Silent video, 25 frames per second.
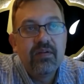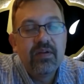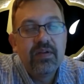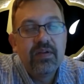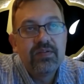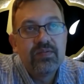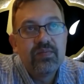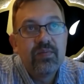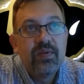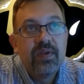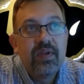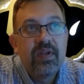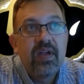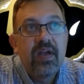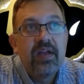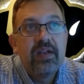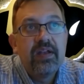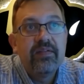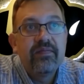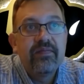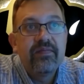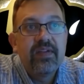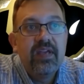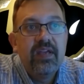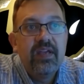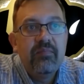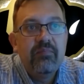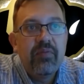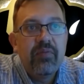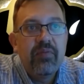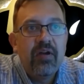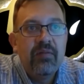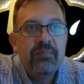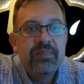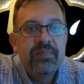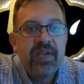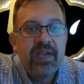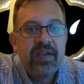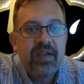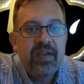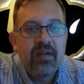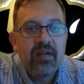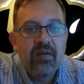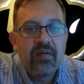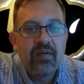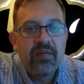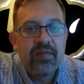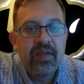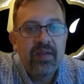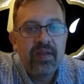as we kind of keep updating
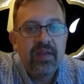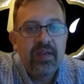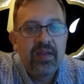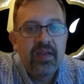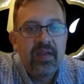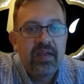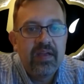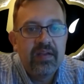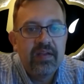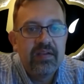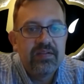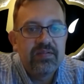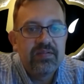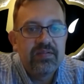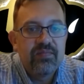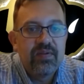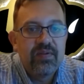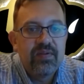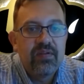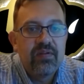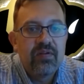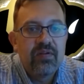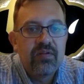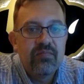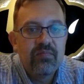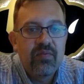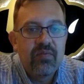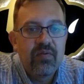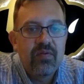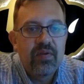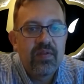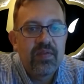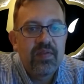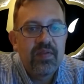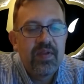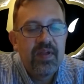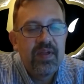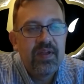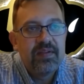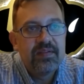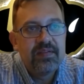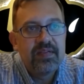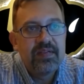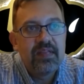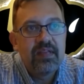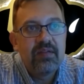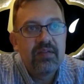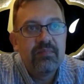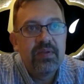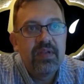our thinking and as we learn more things
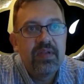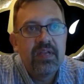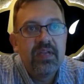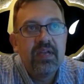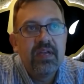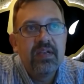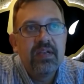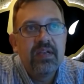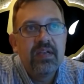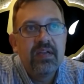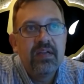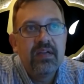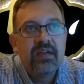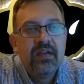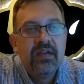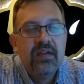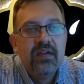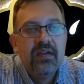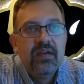at the beginning,